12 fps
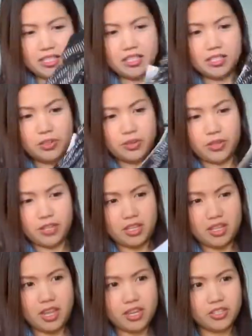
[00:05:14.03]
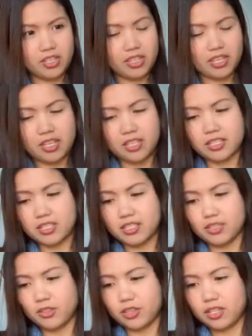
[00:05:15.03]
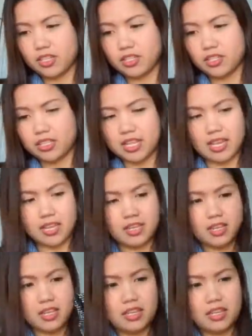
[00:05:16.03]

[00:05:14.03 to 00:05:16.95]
is good. Actually, this is good. There's like